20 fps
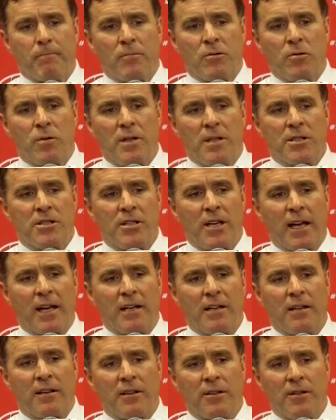Between the
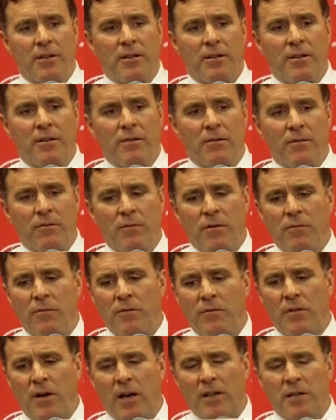second and third,
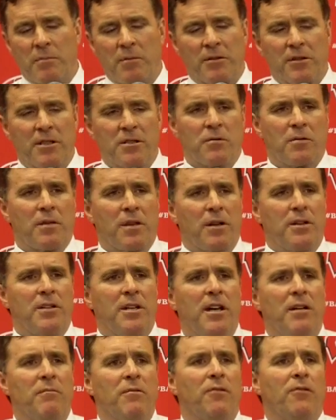we talked about this with our
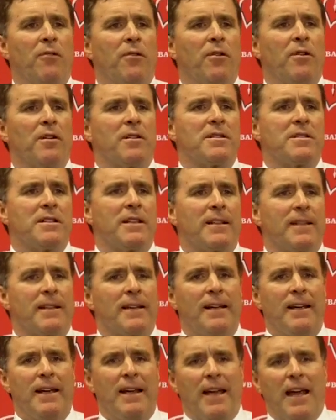team before, is that
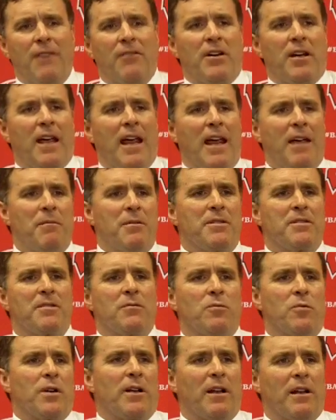every game is a
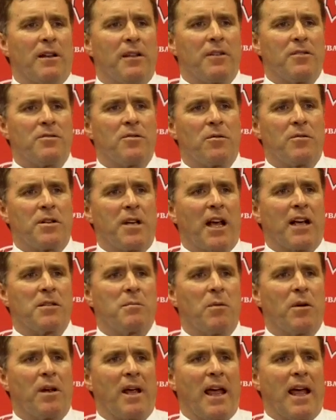riddle and there's no
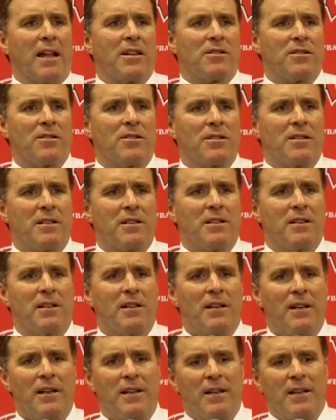textbook answers.
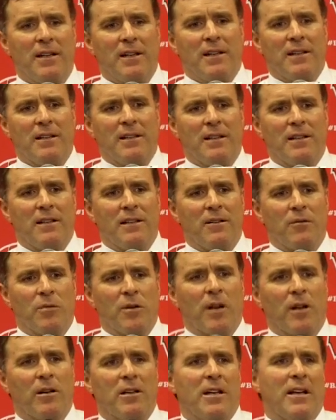And the
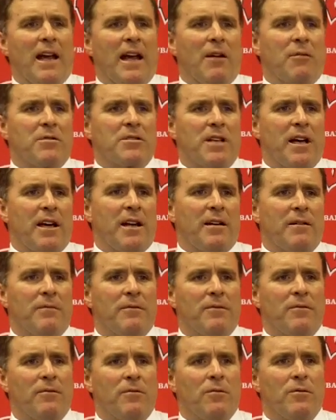riddle tonight was how to
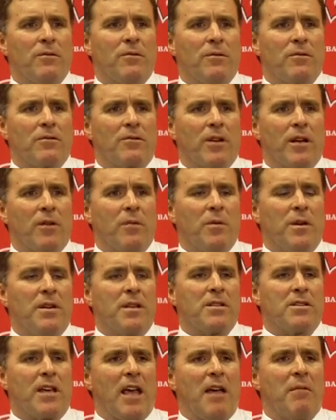try to win
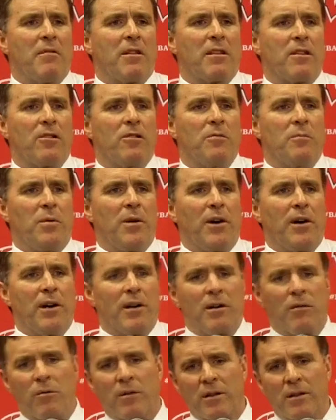this game in the third
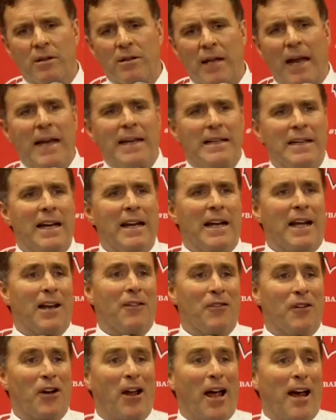period with 19 out
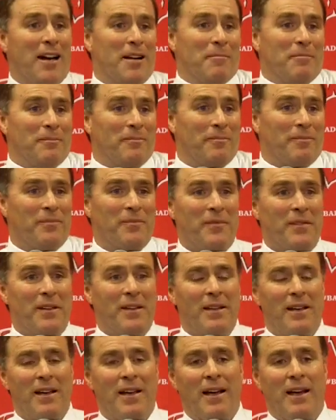of your lineup.
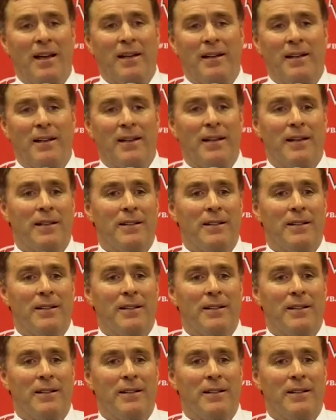And